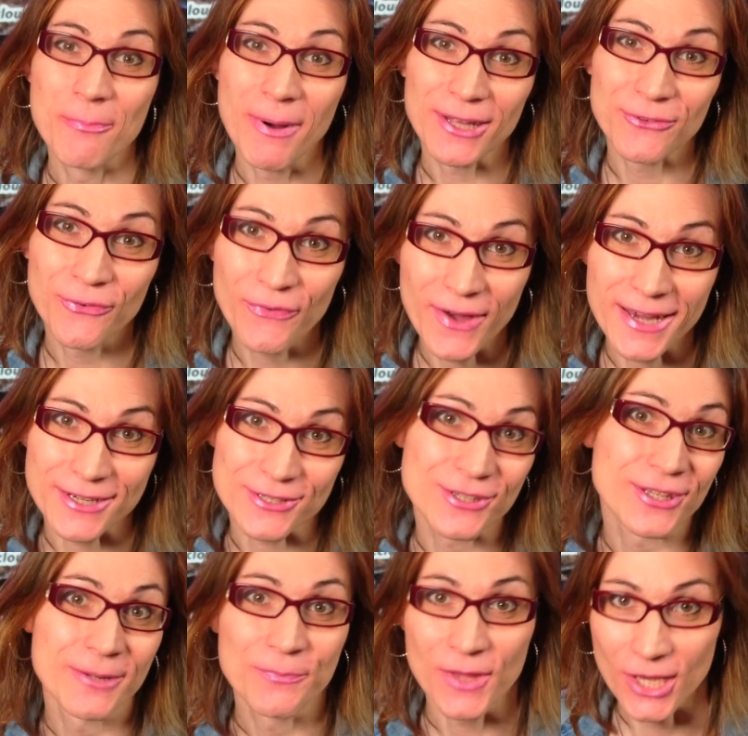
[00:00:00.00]
But
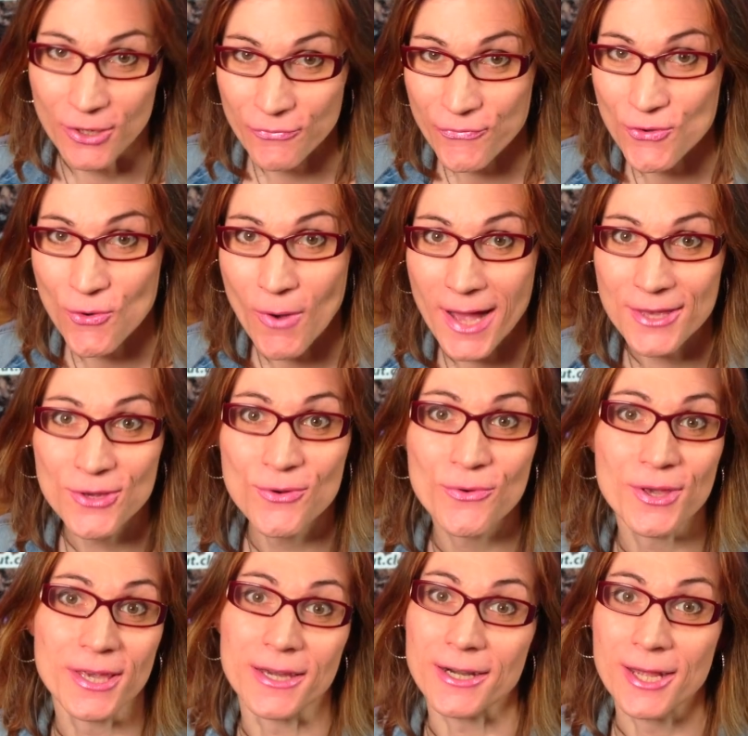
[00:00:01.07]
first, if you are new
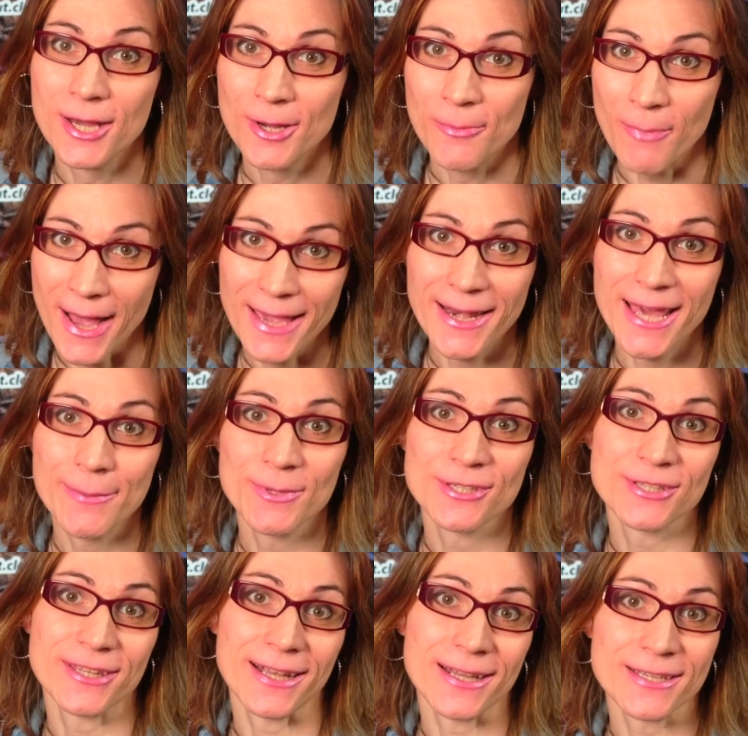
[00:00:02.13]
here, my name
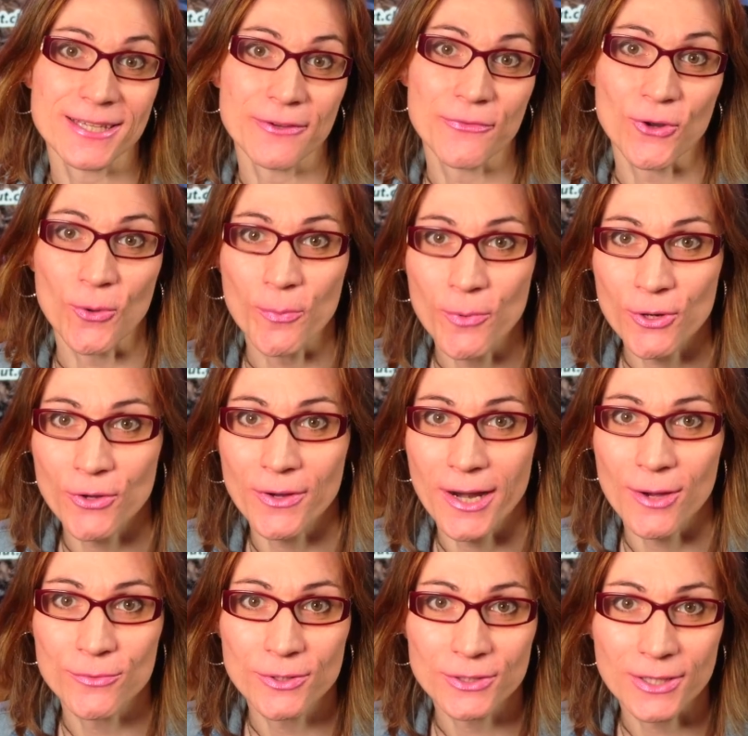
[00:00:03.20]
is Teresa from
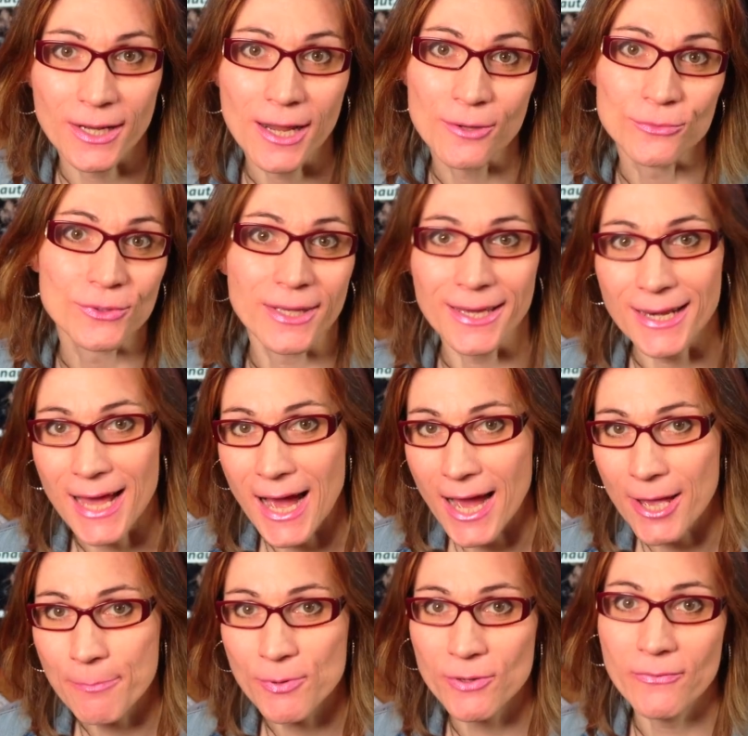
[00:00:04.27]
morgonaut dot cloud and
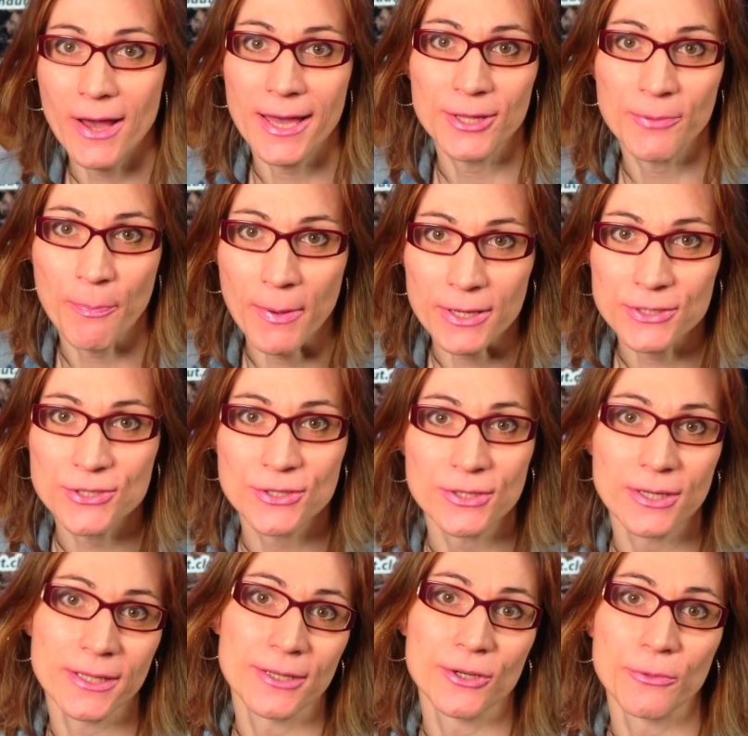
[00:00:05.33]
I provide
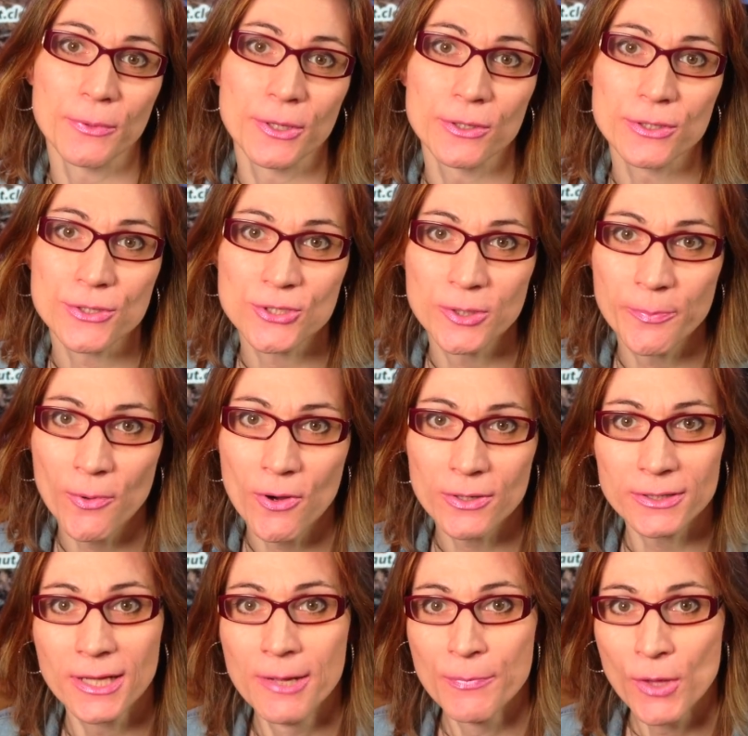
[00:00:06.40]
personal individual
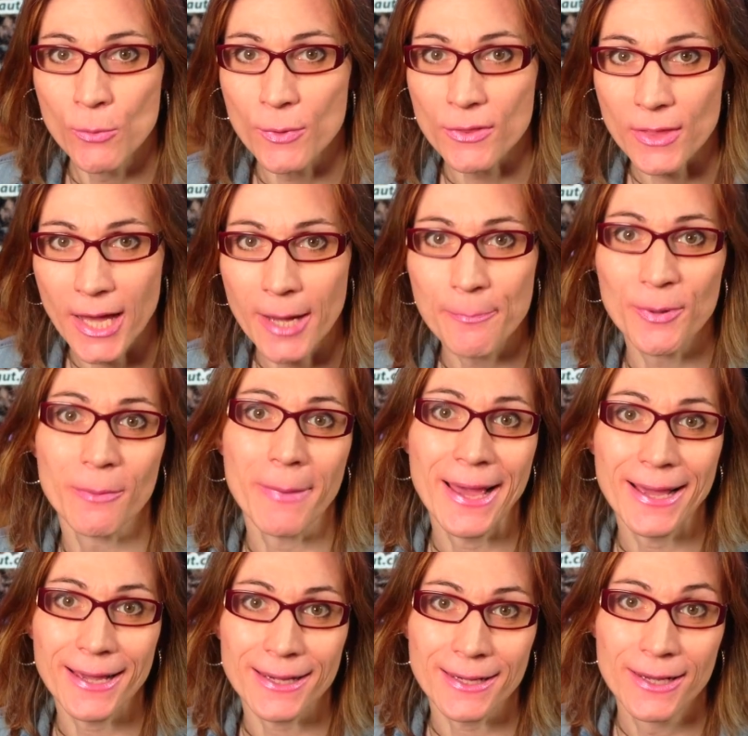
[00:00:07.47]
support with Apple
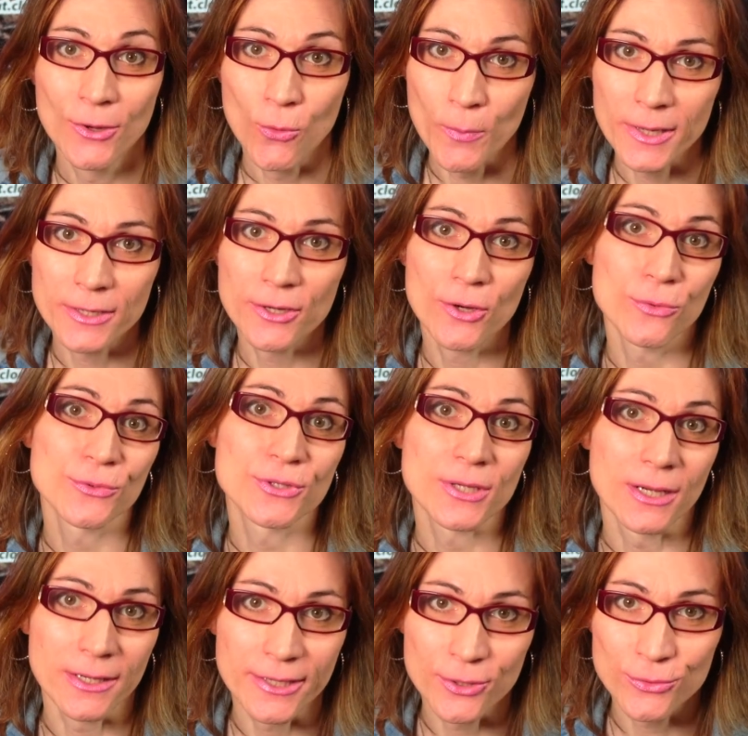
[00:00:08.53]
Mac,
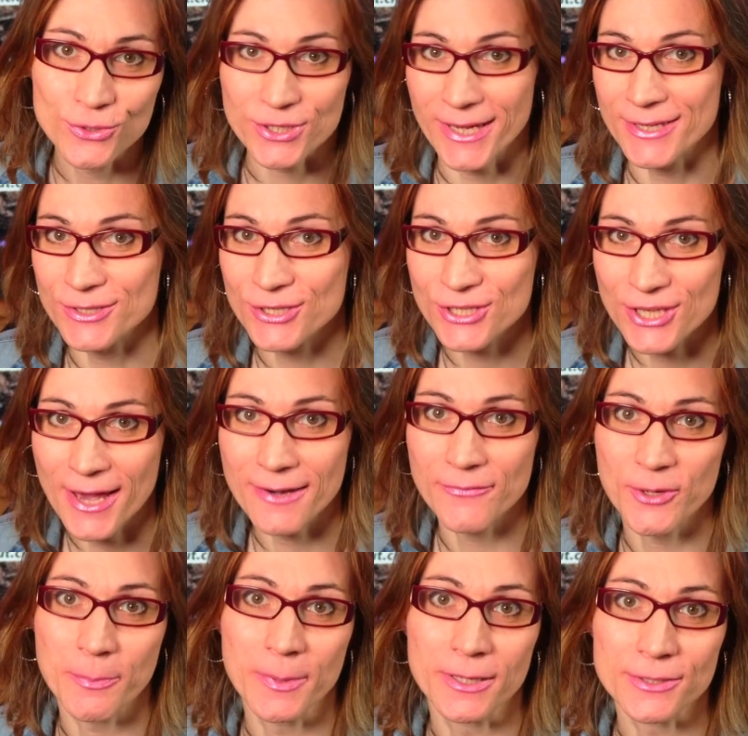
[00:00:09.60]
Windows, Linux and
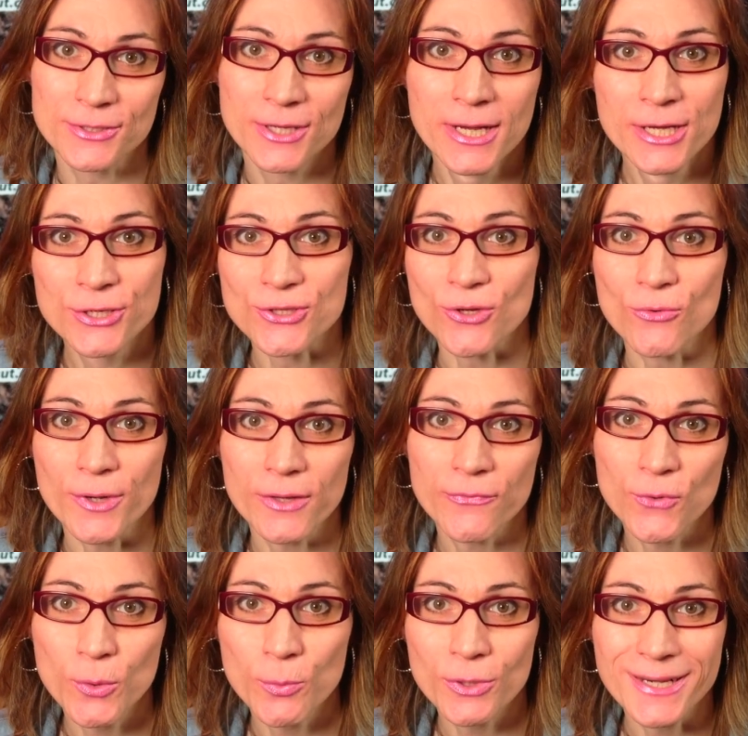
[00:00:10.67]
server builds. So
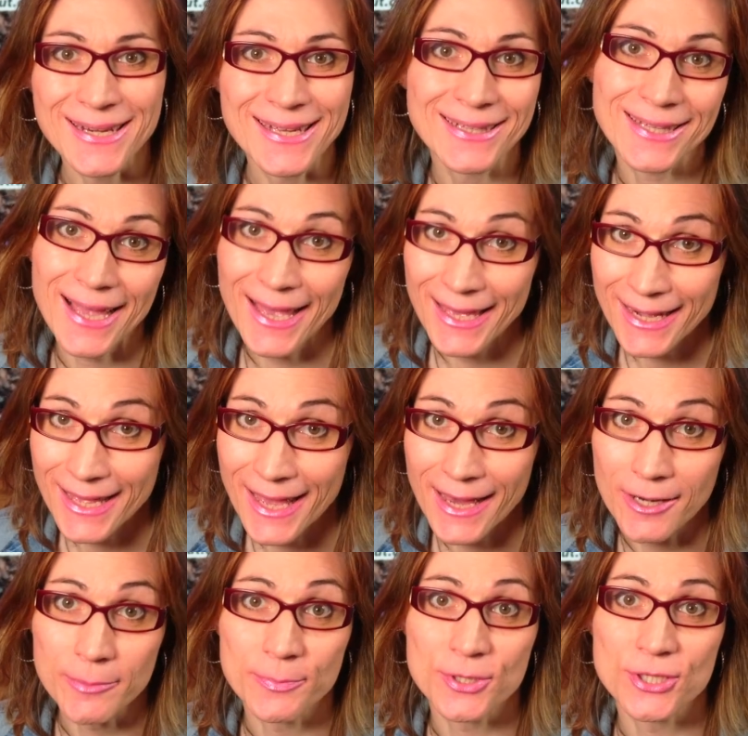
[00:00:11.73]
if you would need any
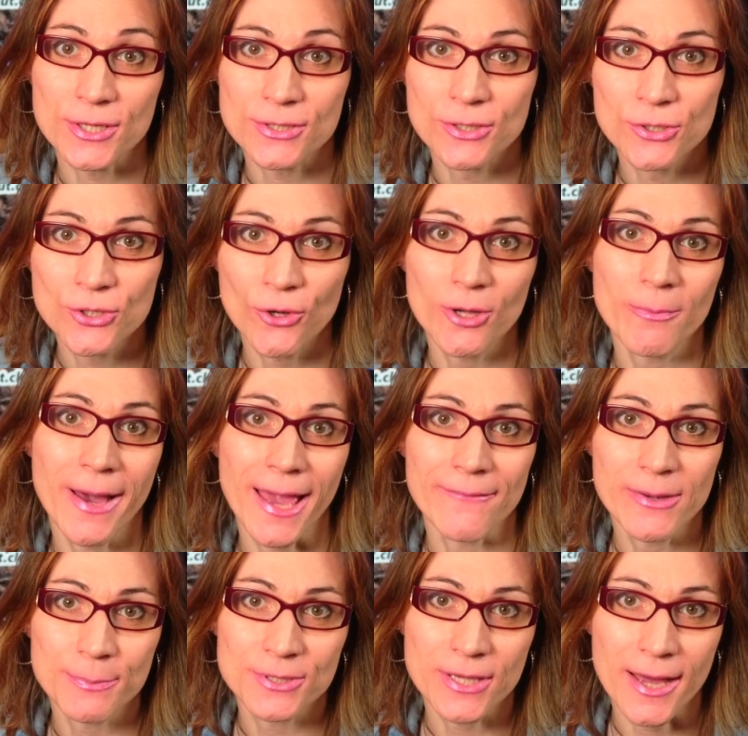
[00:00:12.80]
help, just join my
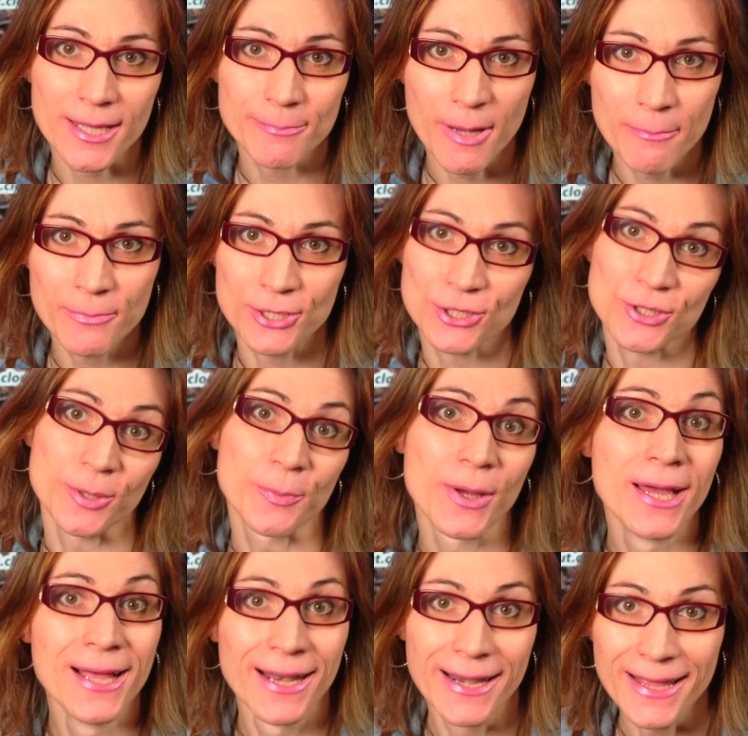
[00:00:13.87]
website membership.
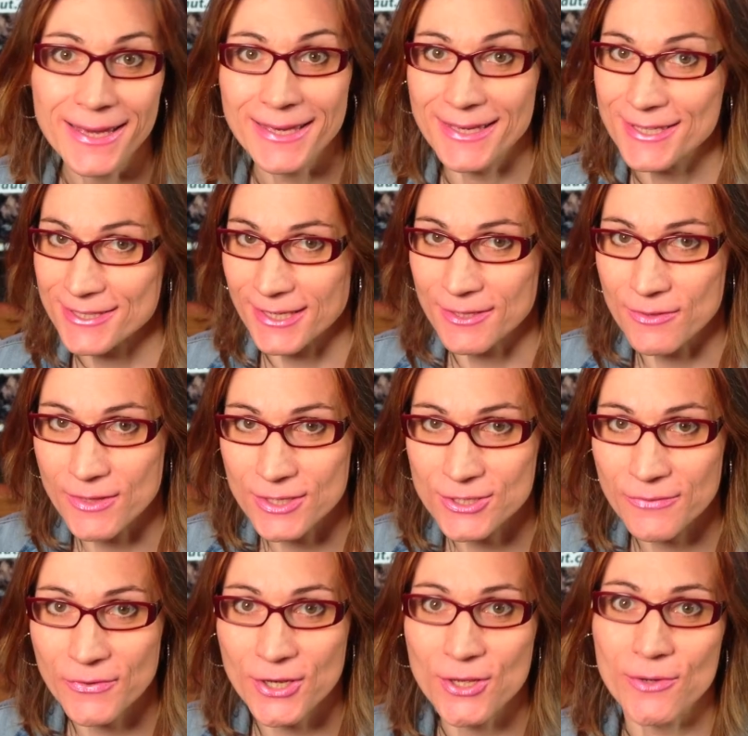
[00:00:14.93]
Link is in
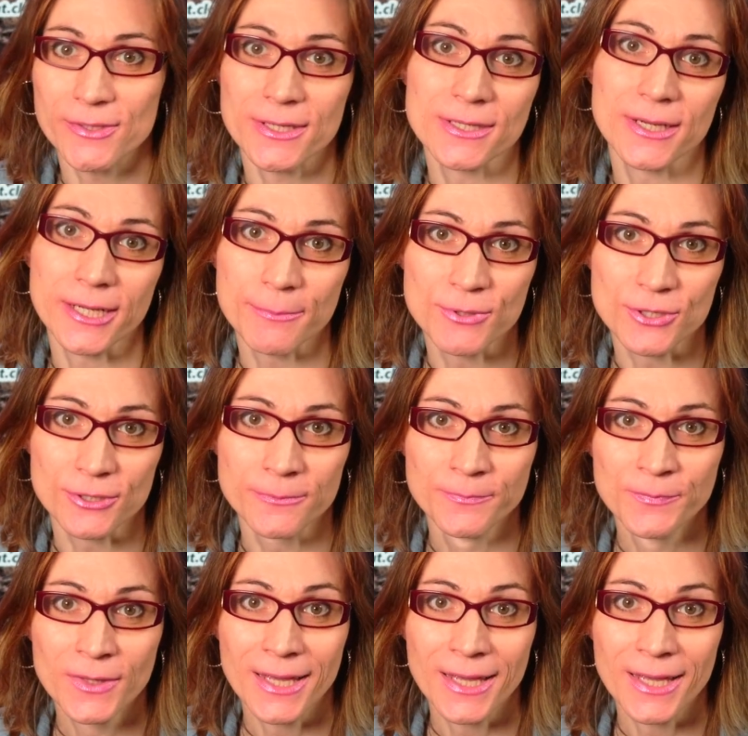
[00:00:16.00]
this video description.